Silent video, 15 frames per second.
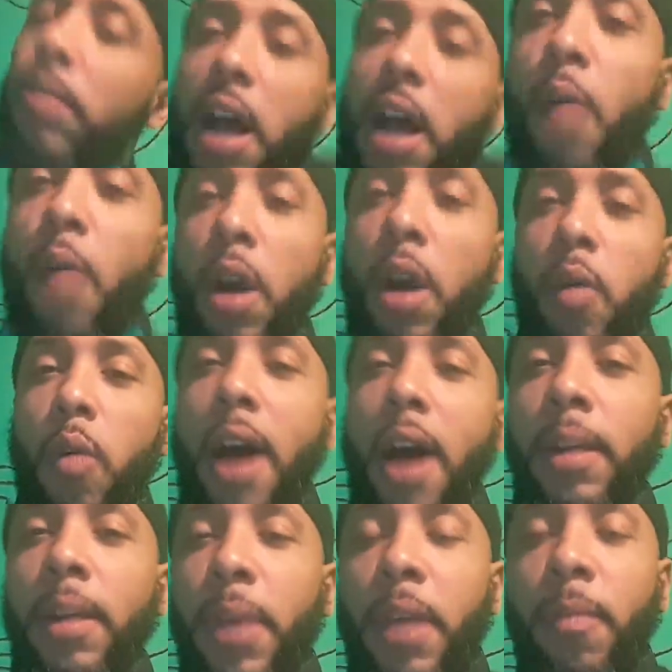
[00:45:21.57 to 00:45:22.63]
I want
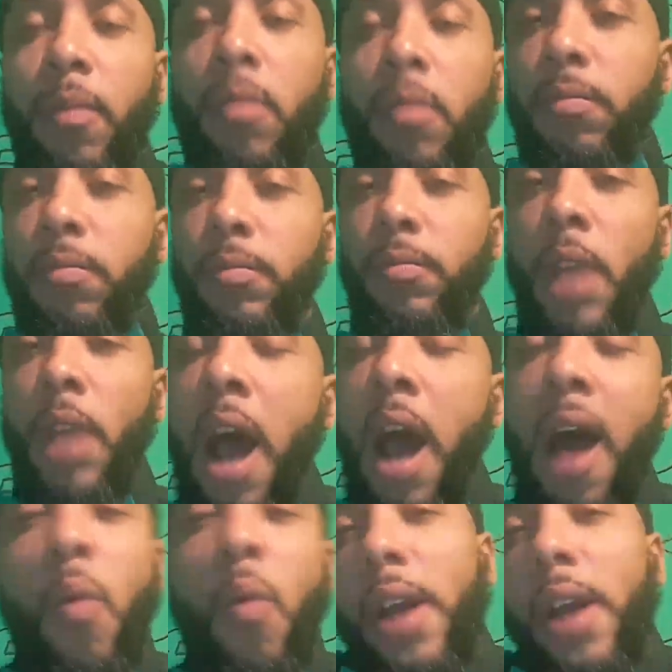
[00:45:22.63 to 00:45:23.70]
quality people.
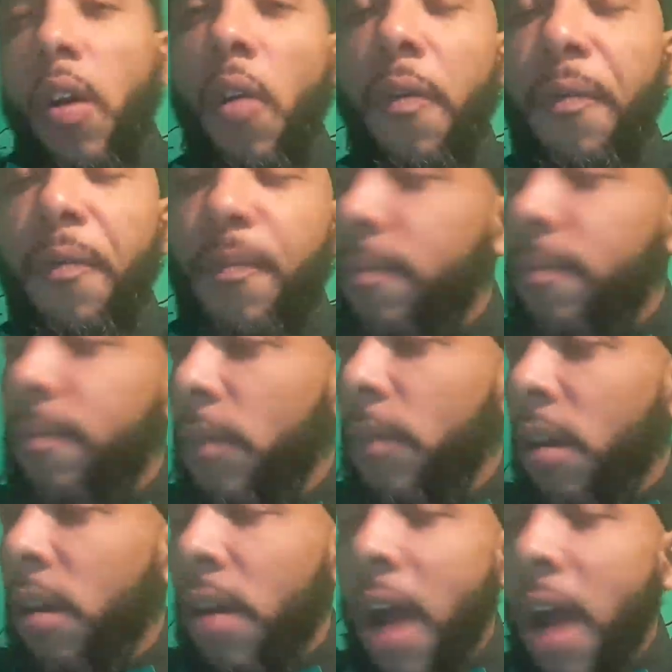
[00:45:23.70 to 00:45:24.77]
I don't want no
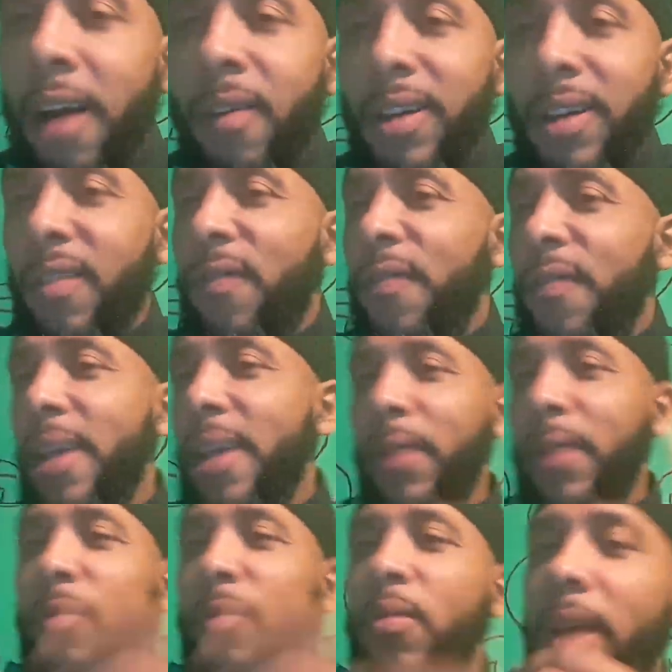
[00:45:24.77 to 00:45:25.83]
fake
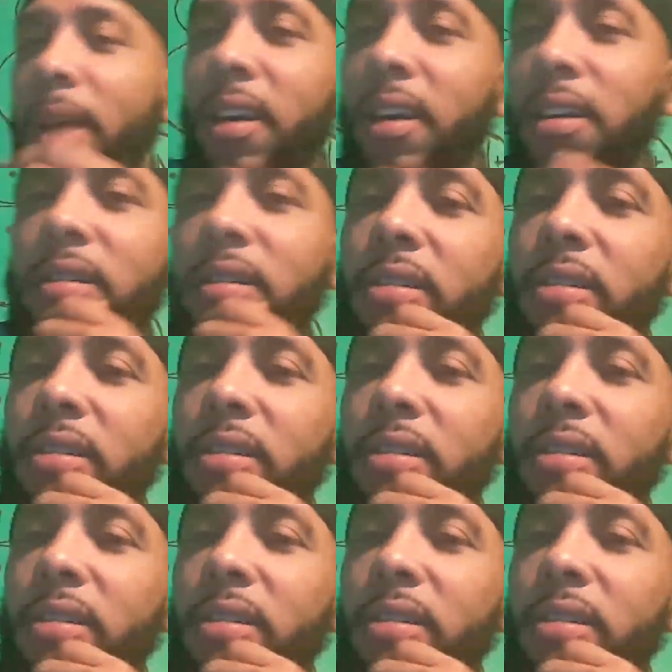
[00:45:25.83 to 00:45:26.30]
people, man.